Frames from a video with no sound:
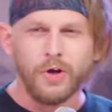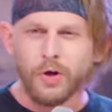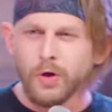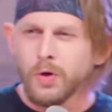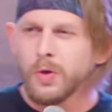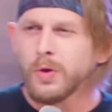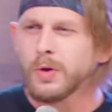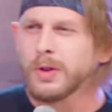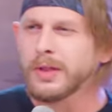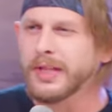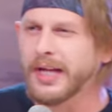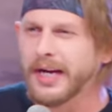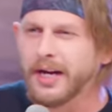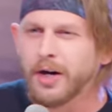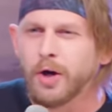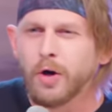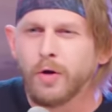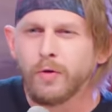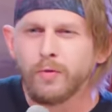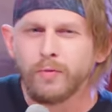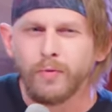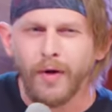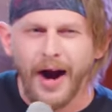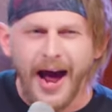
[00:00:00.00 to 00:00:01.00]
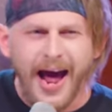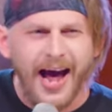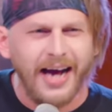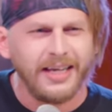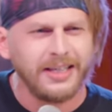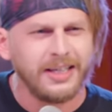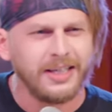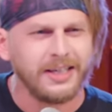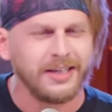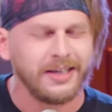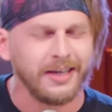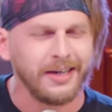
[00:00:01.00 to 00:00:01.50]
You little
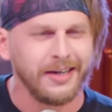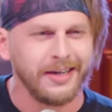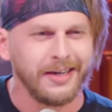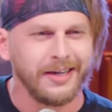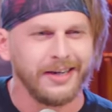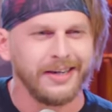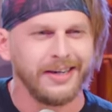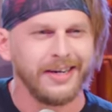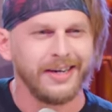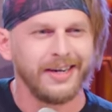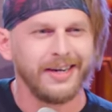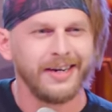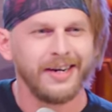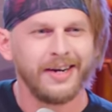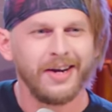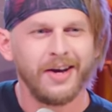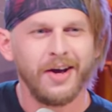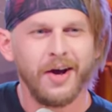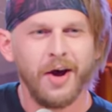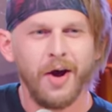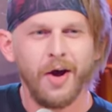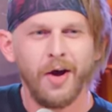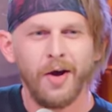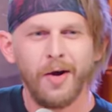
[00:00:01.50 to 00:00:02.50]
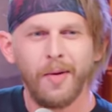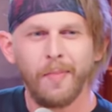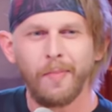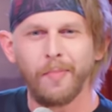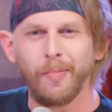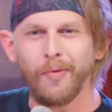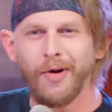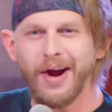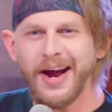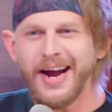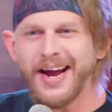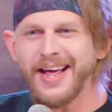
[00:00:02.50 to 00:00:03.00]
rascal,
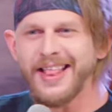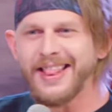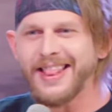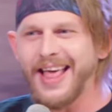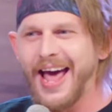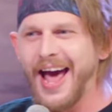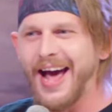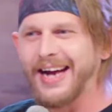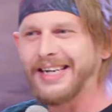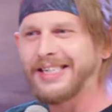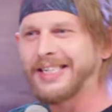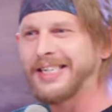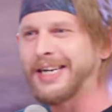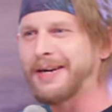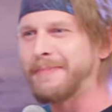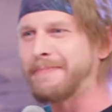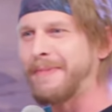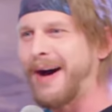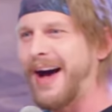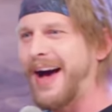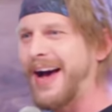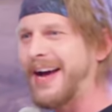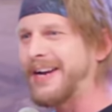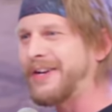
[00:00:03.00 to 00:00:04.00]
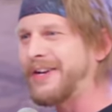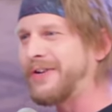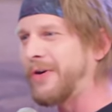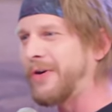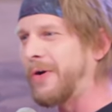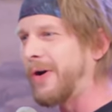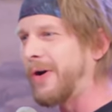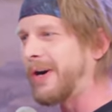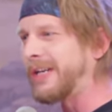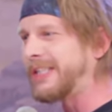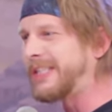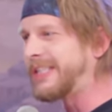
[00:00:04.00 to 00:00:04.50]
bringing that to my
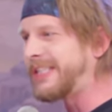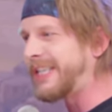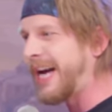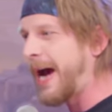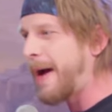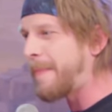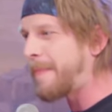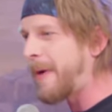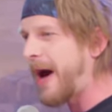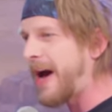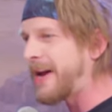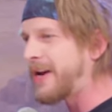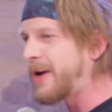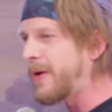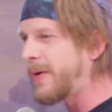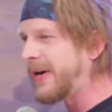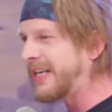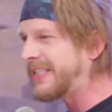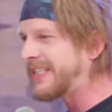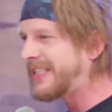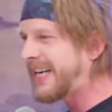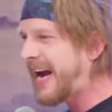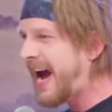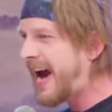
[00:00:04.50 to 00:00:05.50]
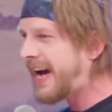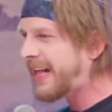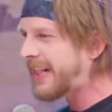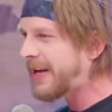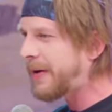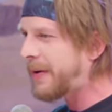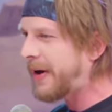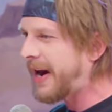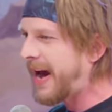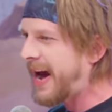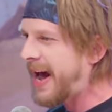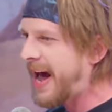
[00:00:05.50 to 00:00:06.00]
doorstep. I knew
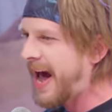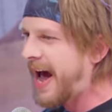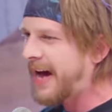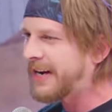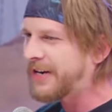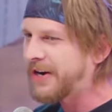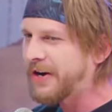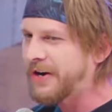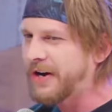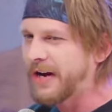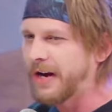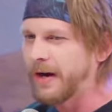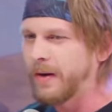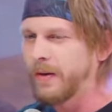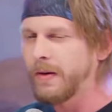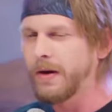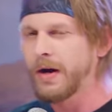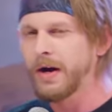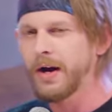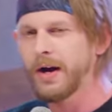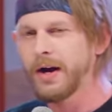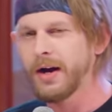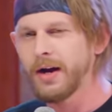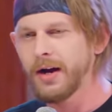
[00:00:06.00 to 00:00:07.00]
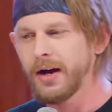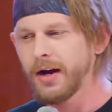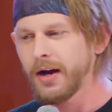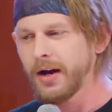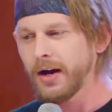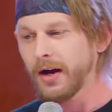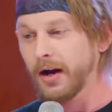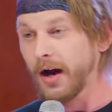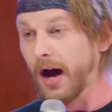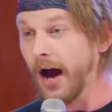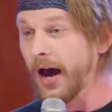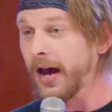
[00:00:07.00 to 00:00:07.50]
exactly what I had to do.
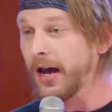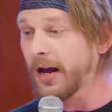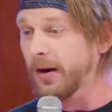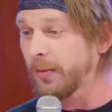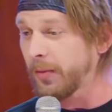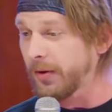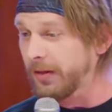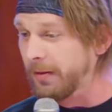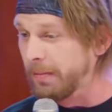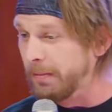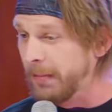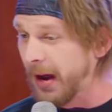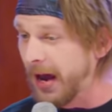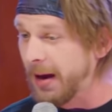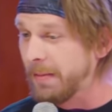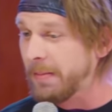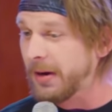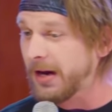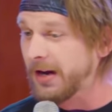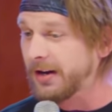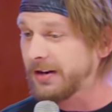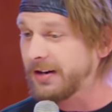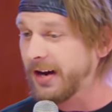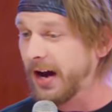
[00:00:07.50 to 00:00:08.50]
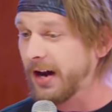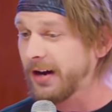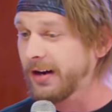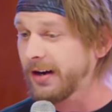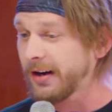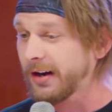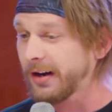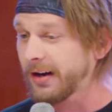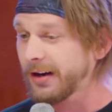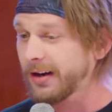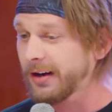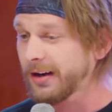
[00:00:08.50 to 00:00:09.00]
I hit him with a maybe
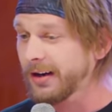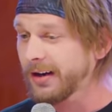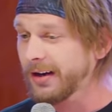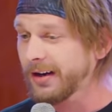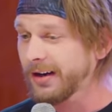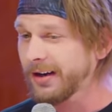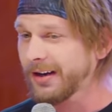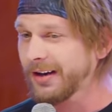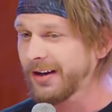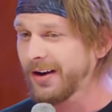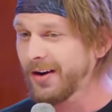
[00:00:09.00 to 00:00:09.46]
attendant. Oh.